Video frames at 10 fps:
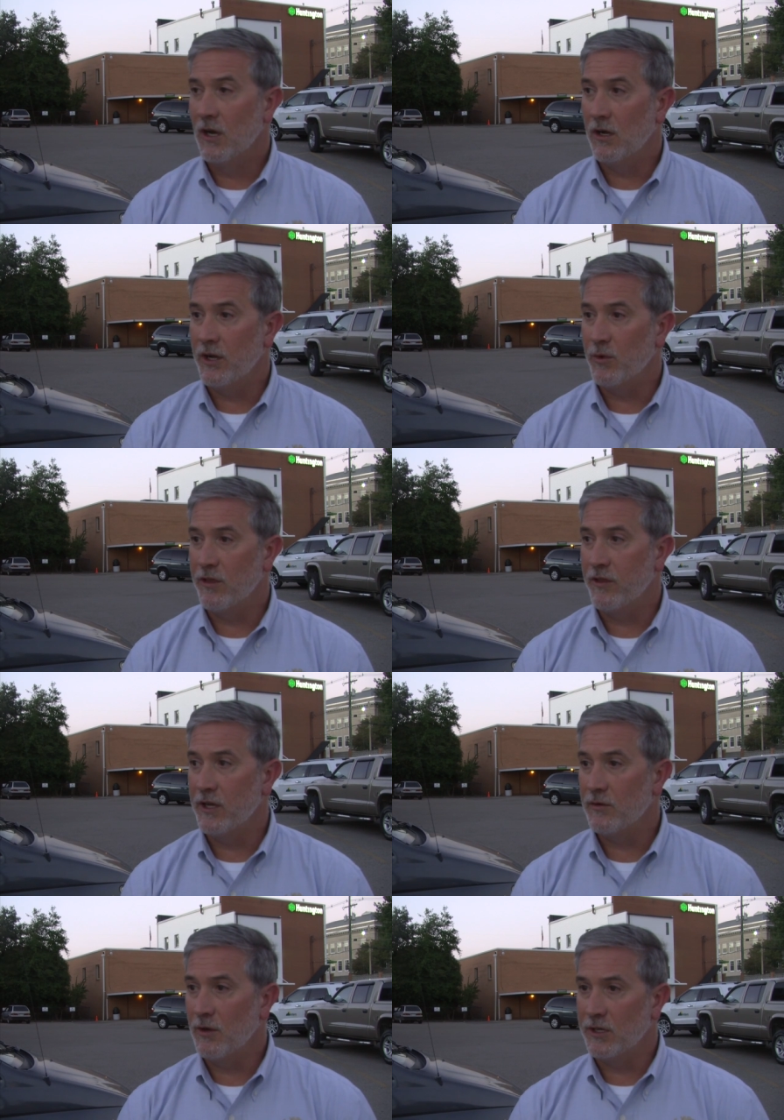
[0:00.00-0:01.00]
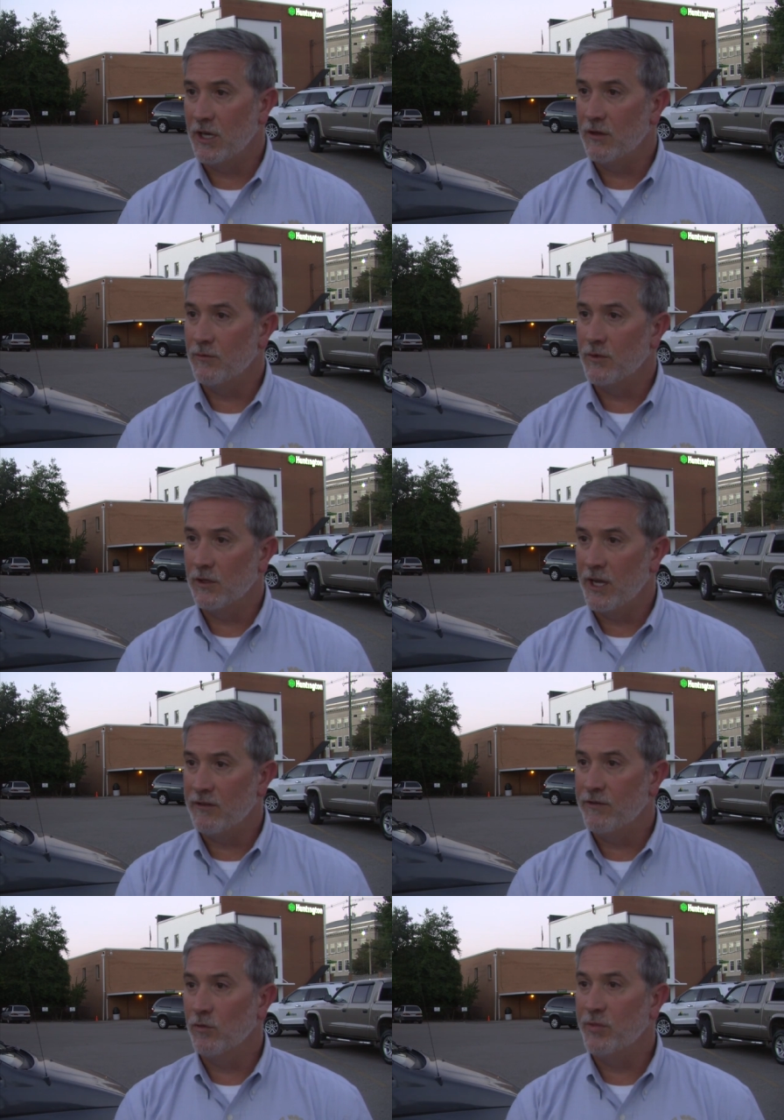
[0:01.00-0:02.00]
Uh, and we think, again, the
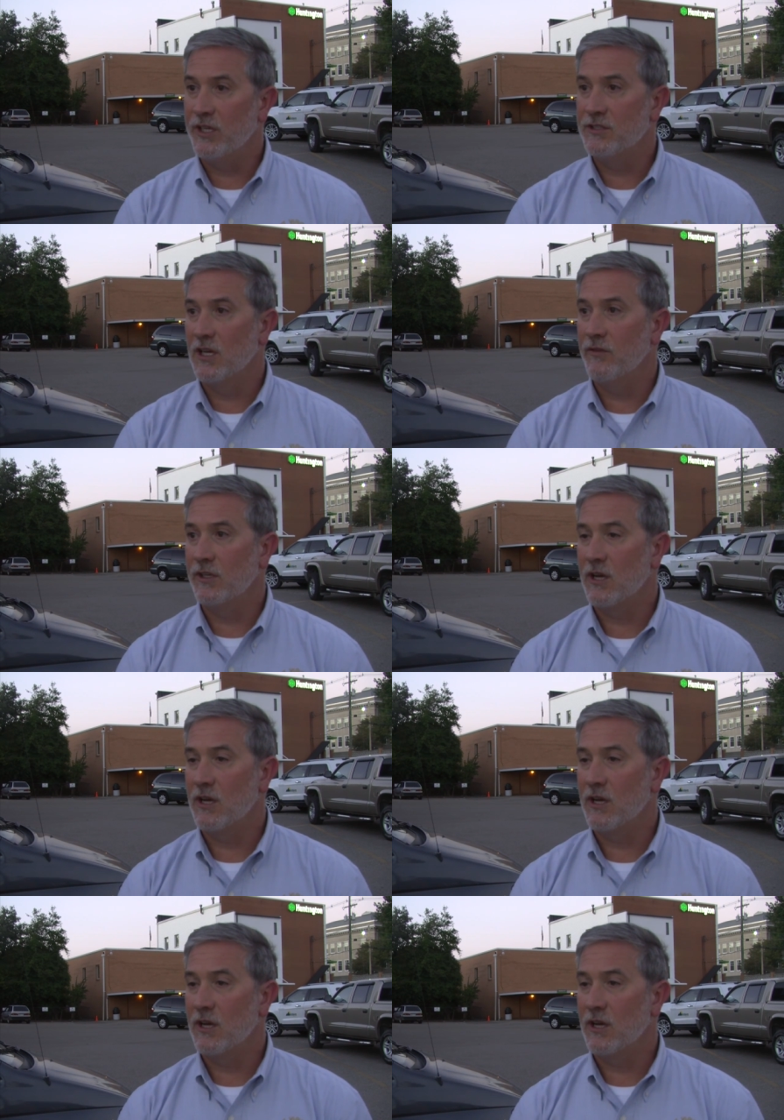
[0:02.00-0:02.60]
landfill piece of it